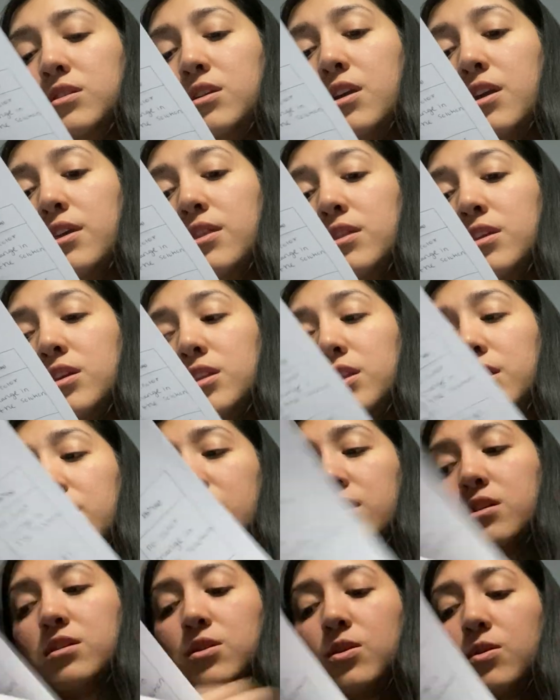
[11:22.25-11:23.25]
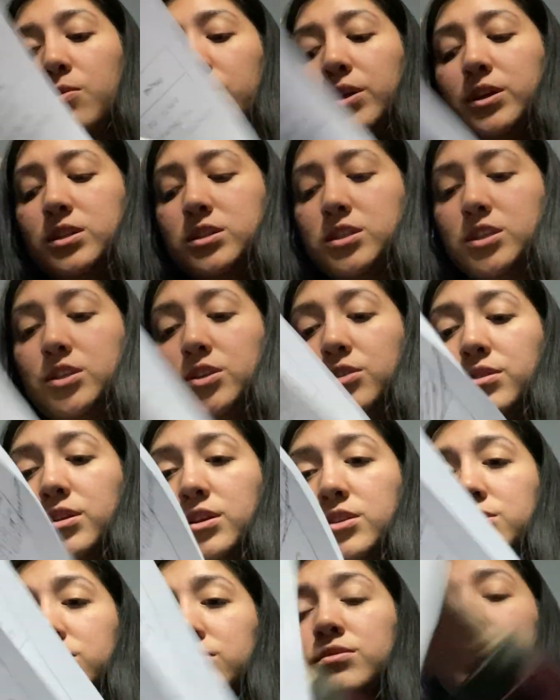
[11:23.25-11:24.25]
And then yeah, we continued
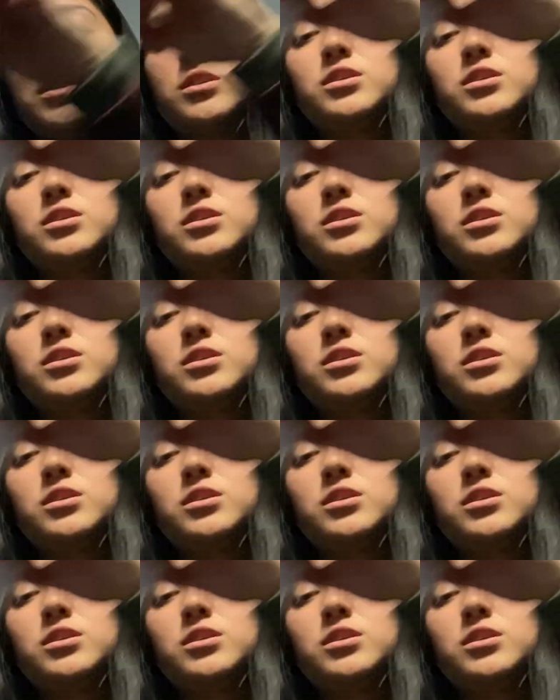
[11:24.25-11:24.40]
on doing